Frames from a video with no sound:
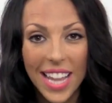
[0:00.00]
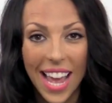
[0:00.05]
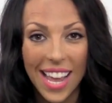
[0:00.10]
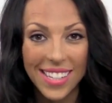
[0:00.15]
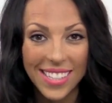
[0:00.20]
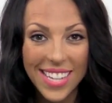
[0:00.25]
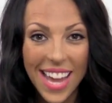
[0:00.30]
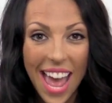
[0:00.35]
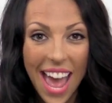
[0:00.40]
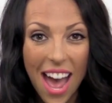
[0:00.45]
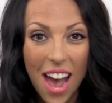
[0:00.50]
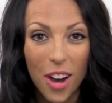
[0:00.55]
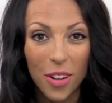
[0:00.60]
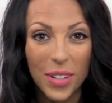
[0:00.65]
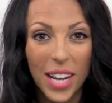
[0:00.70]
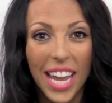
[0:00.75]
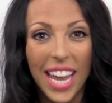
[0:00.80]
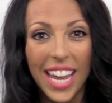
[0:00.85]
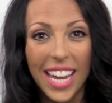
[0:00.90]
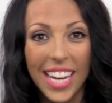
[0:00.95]
that down
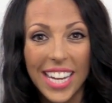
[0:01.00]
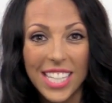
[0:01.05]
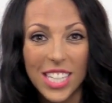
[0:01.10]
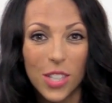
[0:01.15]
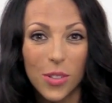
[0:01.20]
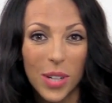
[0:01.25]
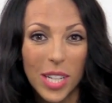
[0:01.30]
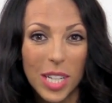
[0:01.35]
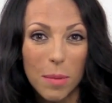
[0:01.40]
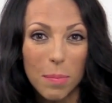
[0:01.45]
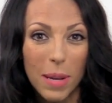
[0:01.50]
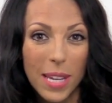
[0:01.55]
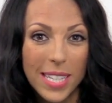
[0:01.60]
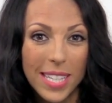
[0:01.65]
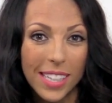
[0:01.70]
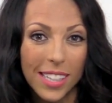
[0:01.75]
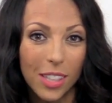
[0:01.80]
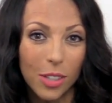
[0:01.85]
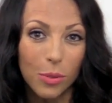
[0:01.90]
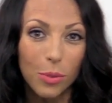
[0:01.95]
is going to
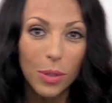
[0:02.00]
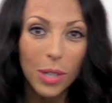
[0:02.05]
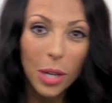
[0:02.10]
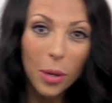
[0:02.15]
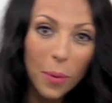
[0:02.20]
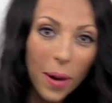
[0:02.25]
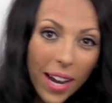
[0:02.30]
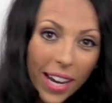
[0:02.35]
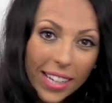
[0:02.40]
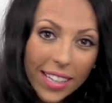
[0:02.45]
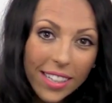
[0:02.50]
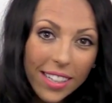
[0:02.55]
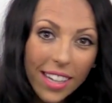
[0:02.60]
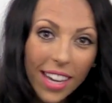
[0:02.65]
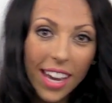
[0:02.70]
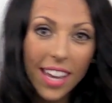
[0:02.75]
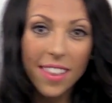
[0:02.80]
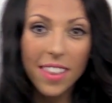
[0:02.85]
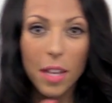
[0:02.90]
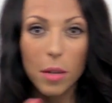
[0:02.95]
basically rewind
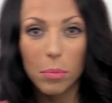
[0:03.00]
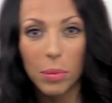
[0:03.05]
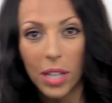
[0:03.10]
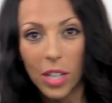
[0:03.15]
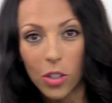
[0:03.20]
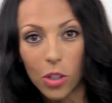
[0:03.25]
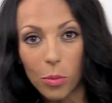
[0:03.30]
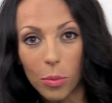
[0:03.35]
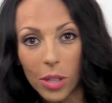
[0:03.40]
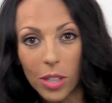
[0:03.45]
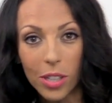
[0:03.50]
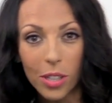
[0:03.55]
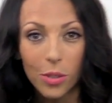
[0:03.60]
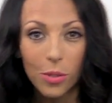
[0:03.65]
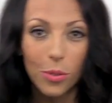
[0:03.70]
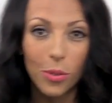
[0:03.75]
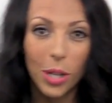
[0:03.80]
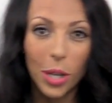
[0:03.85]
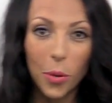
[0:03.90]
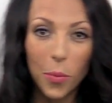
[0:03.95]
and then play normal.
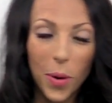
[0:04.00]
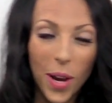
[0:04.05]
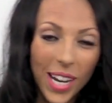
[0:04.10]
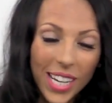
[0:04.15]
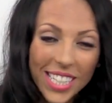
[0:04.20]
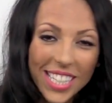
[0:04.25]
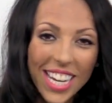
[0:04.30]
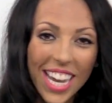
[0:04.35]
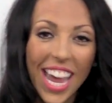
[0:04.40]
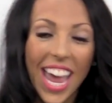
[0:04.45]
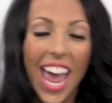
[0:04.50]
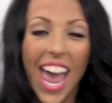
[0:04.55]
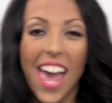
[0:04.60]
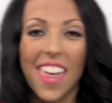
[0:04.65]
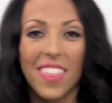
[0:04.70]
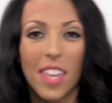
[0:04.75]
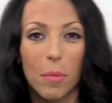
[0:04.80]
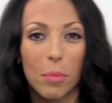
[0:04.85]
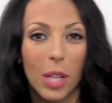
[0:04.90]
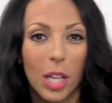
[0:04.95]
Rewind
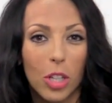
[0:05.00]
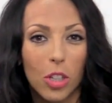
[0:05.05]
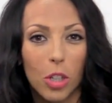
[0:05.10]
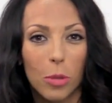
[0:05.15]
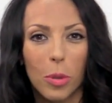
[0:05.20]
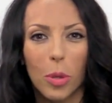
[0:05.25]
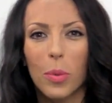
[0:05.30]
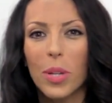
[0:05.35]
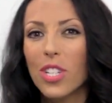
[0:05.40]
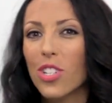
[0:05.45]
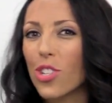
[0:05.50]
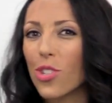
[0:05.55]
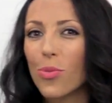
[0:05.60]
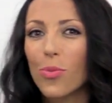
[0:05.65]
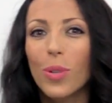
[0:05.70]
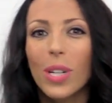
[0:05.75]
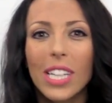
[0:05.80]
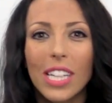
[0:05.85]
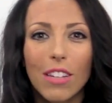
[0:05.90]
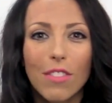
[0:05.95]
and then play normal, which is
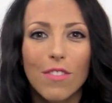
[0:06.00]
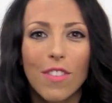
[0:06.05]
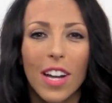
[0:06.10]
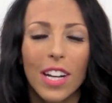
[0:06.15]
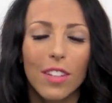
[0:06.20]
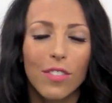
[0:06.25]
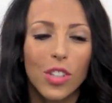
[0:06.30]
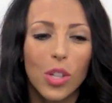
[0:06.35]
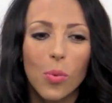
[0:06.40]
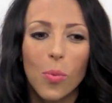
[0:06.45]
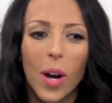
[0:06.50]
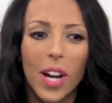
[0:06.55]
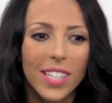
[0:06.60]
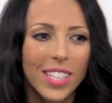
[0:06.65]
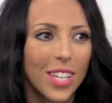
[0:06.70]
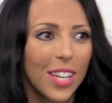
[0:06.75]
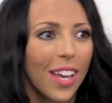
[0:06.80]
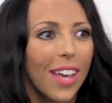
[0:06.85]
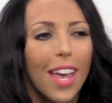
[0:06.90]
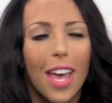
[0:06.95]
really fun if you want
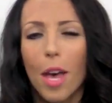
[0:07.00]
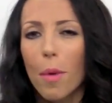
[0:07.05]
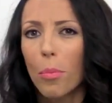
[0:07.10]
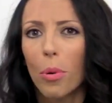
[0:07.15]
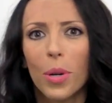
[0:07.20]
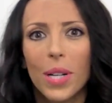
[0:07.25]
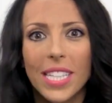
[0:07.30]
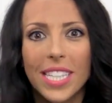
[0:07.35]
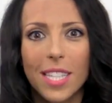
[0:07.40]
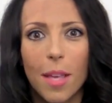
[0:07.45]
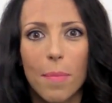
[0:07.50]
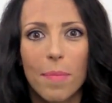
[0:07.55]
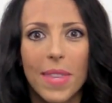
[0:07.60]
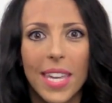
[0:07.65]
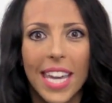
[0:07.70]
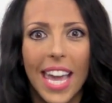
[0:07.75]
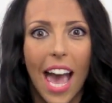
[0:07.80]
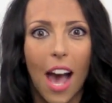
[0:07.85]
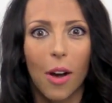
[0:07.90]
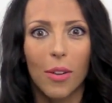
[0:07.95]
to point
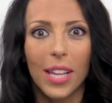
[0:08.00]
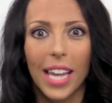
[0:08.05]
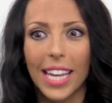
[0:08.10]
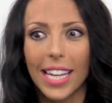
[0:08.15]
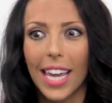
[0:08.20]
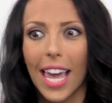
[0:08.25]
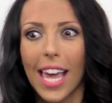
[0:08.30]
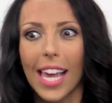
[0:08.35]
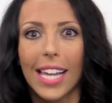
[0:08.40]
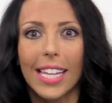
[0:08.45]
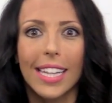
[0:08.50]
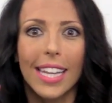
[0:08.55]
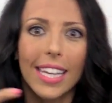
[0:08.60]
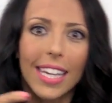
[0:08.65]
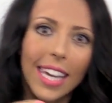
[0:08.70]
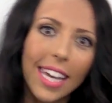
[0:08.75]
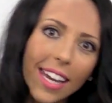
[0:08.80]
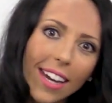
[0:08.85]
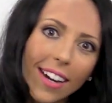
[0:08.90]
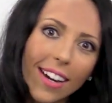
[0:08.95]
something out like click
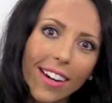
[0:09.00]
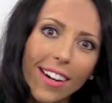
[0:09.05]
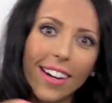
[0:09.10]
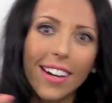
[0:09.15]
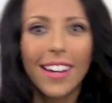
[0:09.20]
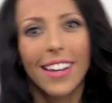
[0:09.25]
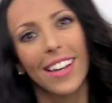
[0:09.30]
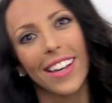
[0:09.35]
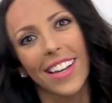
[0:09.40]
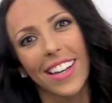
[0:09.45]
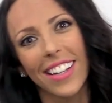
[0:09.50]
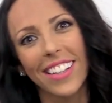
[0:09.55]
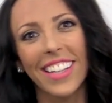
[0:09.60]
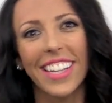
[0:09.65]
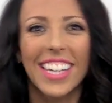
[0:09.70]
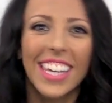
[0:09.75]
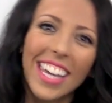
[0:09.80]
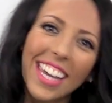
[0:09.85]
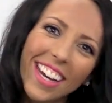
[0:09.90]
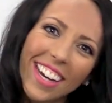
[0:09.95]
here,
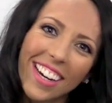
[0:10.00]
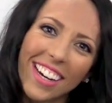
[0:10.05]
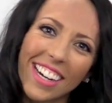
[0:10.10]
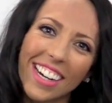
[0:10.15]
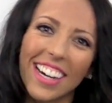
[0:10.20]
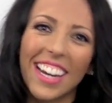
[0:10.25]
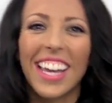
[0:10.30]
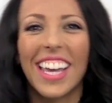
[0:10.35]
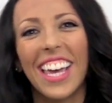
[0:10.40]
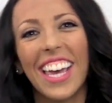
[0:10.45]
click here.